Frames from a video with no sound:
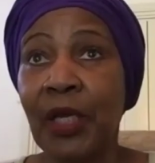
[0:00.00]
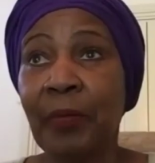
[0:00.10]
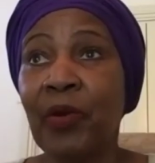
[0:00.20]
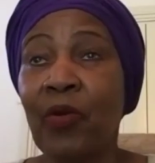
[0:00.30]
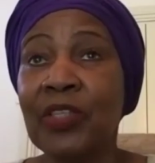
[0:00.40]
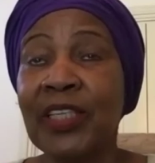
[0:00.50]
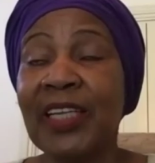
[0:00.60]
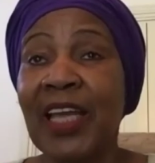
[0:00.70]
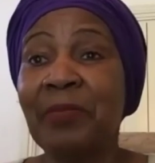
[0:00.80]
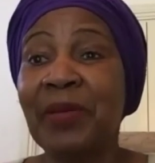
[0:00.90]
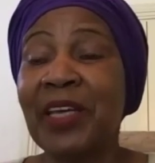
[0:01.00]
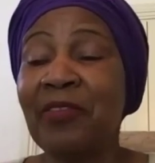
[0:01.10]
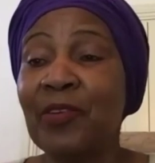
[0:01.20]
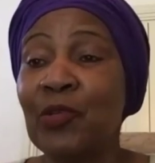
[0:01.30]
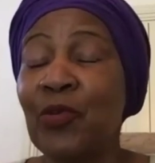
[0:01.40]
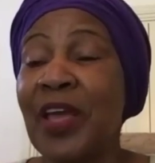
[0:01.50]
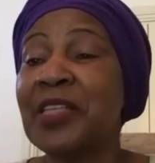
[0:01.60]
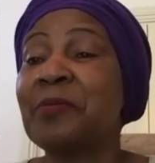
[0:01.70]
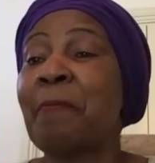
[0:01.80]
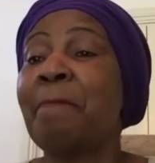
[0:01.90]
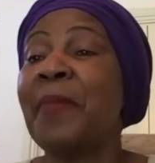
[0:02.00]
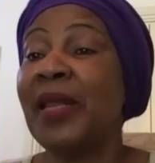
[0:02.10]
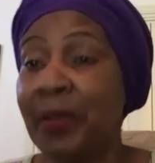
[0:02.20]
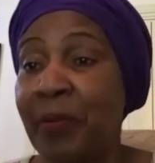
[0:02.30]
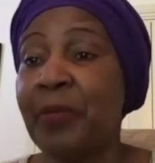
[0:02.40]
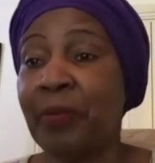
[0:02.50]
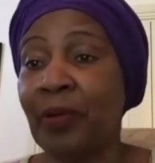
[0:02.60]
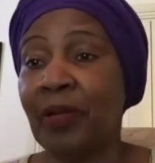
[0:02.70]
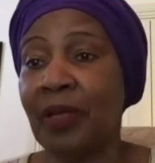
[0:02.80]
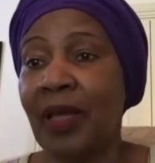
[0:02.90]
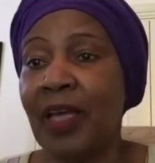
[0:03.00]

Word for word: because it can be given to as many people